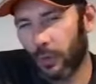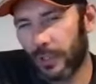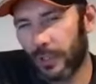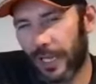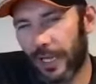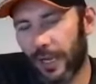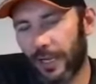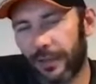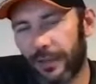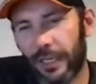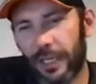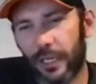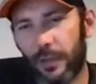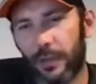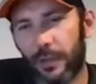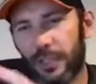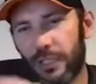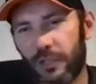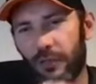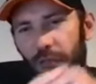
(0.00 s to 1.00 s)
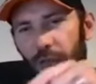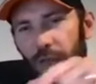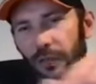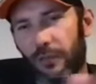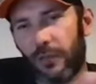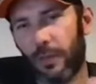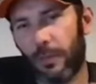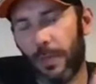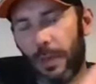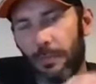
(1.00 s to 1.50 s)
date, I think, which is
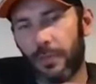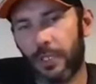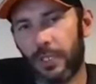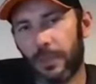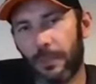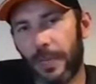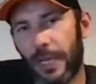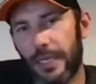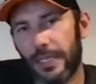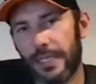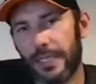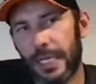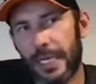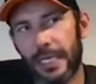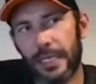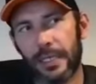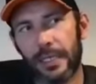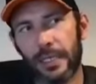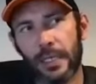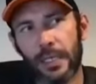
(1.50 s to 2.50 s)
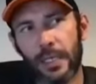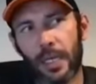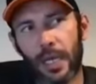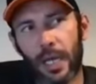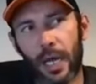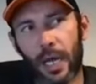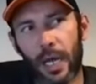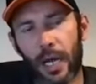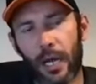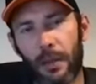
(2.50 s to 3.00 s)
effectively your membership end date
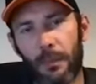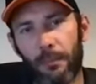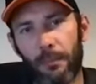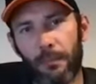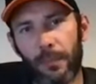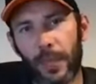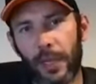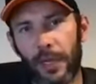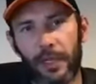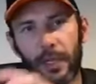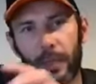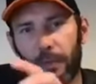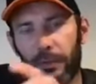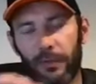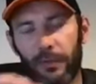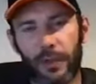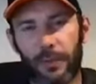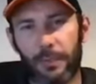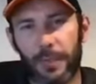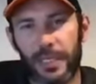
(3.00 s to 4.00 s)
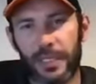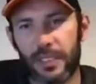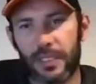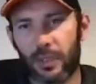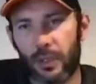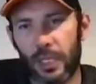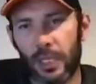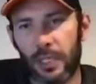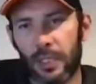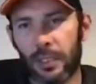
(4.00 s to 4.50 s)
um, and a couple of other bits
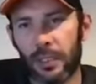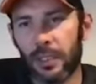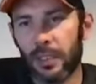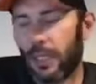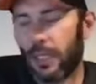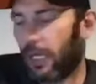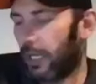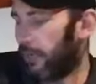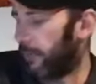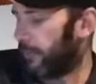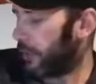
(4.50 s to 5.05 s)
on it. Um,